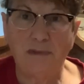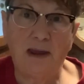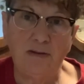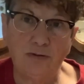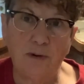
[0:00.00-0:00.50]

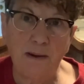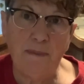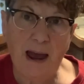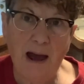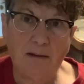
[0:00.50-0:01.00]
in three
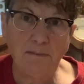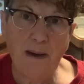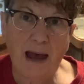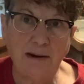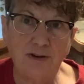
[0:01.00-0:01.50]
pound
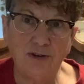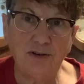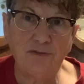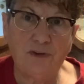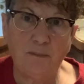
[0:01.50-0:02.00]

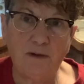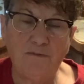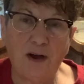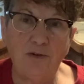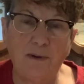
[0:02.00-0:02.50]
packages from a
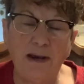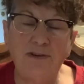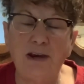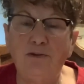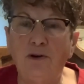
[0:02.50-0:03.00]

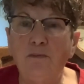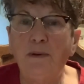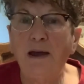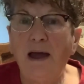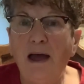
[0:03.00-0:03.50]
fundraising
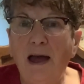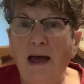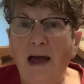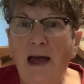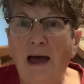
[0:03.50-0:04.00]
group,
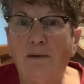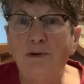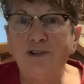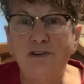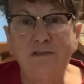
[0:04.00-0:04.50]
and,
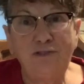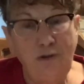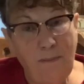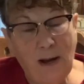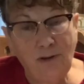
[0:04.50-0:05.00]
which is
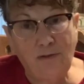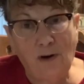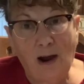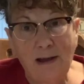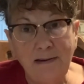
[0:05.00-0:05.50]
too much
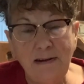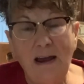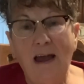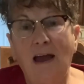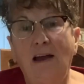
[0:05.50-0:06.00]
for us.
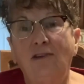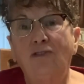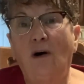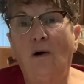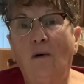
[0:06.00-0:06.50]

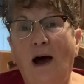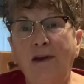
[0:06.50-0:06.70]
So I